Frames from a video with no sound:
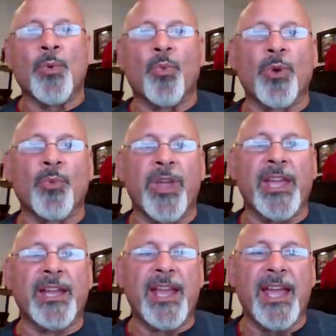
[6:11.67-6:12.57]
When
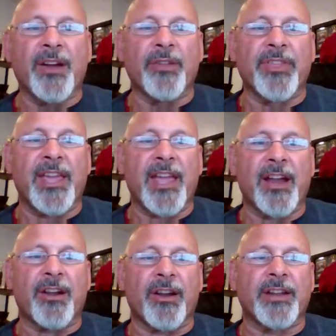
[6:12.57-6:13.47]
we inhale, the
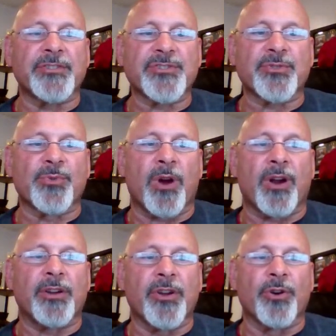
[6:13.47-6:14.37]
air enters through
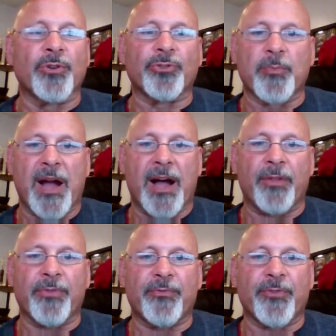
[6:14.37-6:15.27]
our nose or
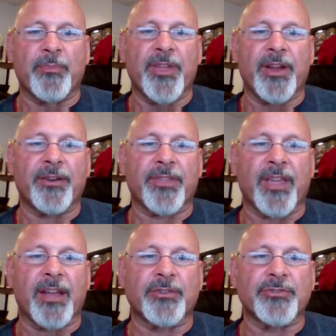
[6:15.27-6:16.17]
mouth. From there,
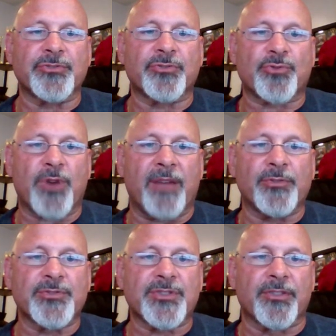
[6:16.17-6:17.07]
the air
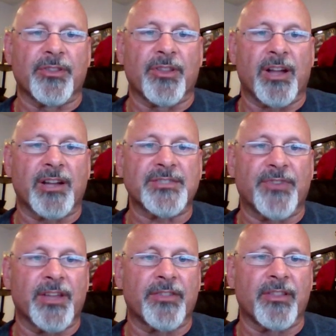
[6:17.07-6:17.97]
travels to the lungs
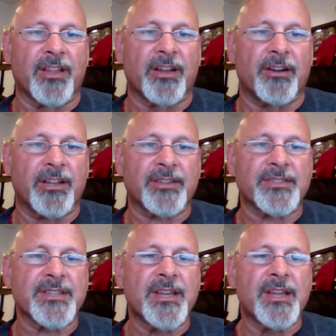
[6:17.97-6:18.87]
via the
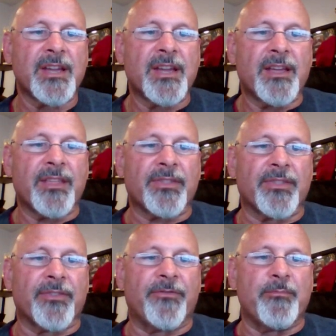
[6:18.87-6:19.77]
larynx.
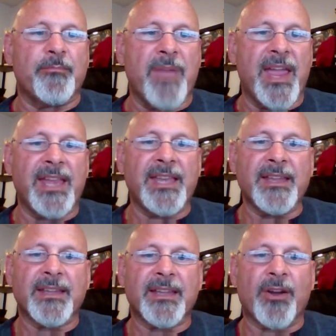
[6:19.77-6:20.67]
The
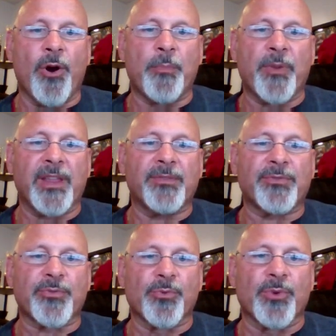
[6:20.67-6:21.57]
main opening
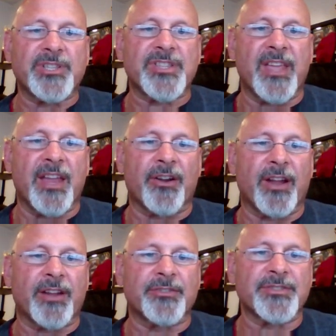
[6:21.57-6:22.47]
through which the air
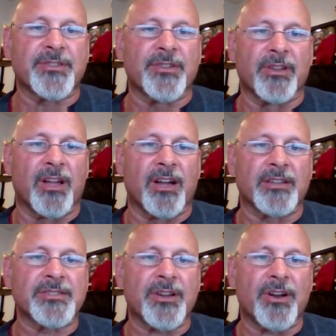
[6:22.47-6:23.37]
enters the
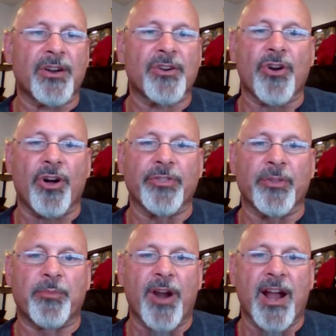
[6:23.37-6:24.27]
lungs are called
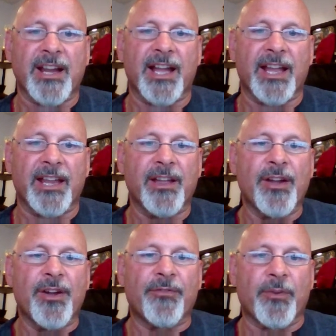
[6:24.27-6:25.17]
the bronchi.
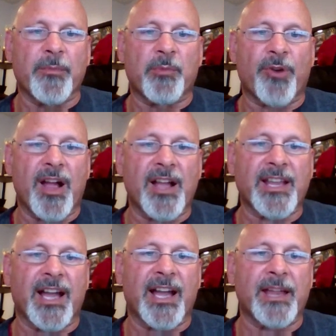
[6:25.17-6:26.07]
From the
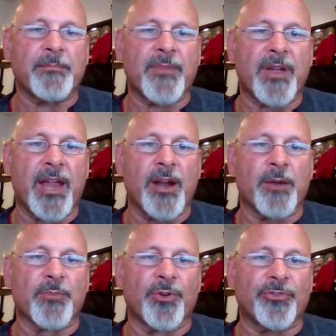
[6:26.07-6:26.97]
bronchi, air
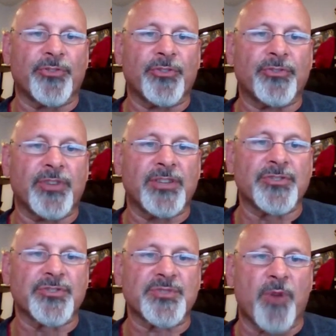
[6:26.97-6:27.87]
moves
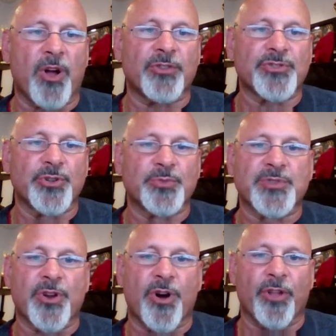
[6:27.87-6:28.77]
into smaller
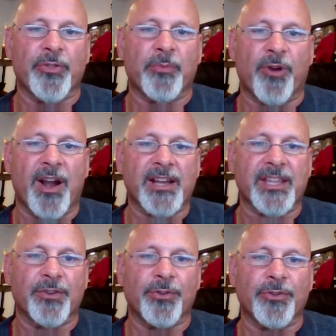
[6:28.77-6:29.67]
tubes called the
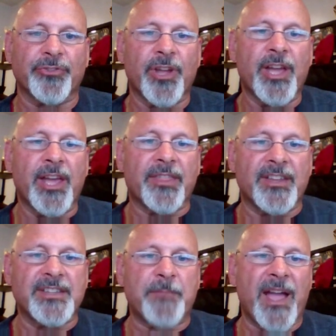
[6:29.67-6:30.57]
bronchioles.
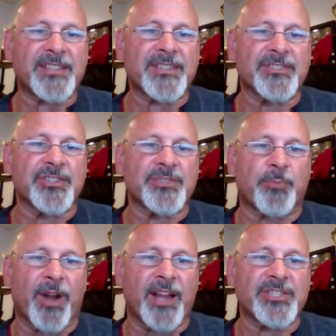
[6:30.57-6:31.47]
These passages
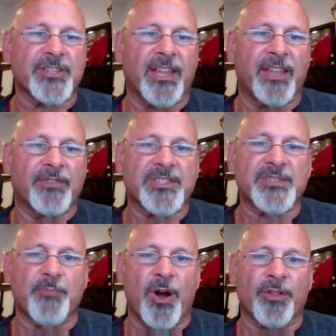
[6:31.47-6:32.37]
branch into even
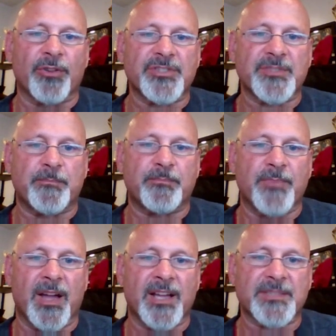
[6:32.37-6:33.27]
smaller
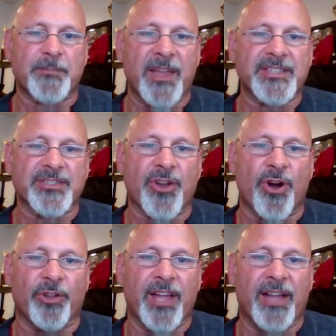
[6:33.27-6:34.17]
spaces
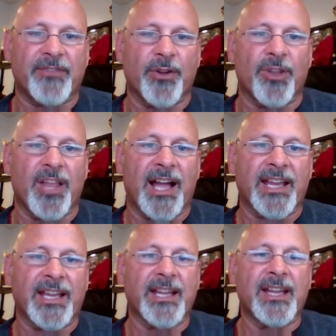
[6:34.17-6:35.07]
called alveoli.